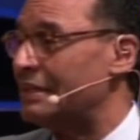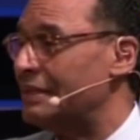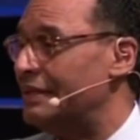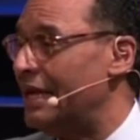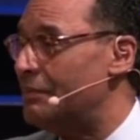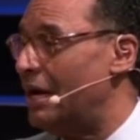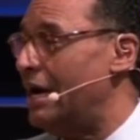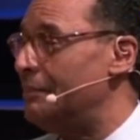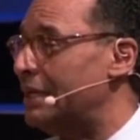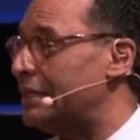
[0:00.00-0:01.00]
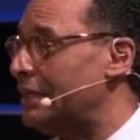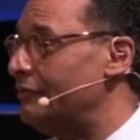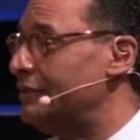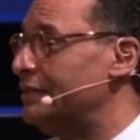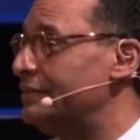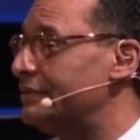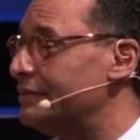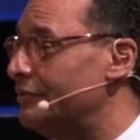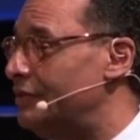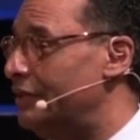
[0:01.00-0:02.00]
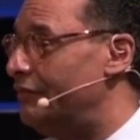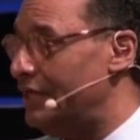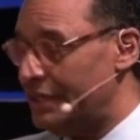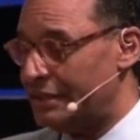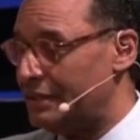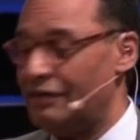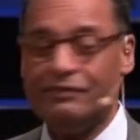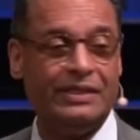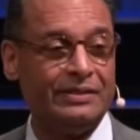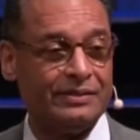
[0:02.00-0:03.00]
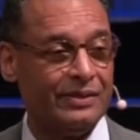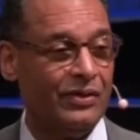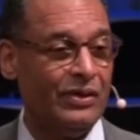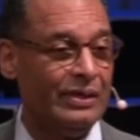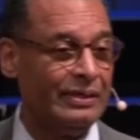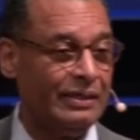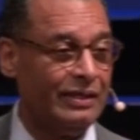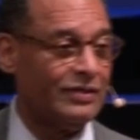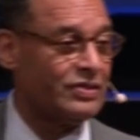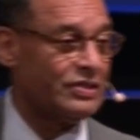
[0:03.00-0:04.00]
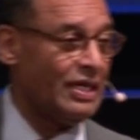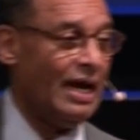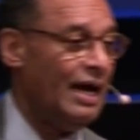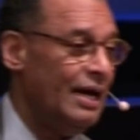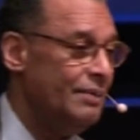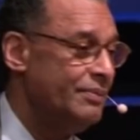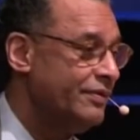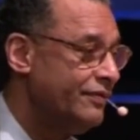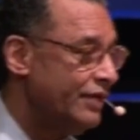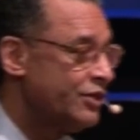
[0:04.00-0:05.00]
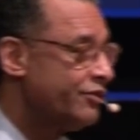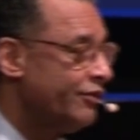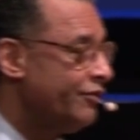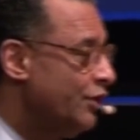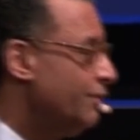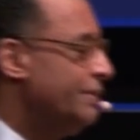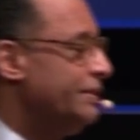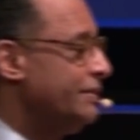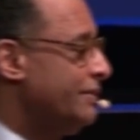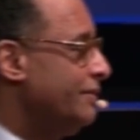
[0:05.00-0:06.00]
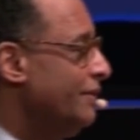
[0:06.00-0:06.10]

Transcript: in the Abrahamic covenant, the Davidic covenant, it is the time of its fulfillment.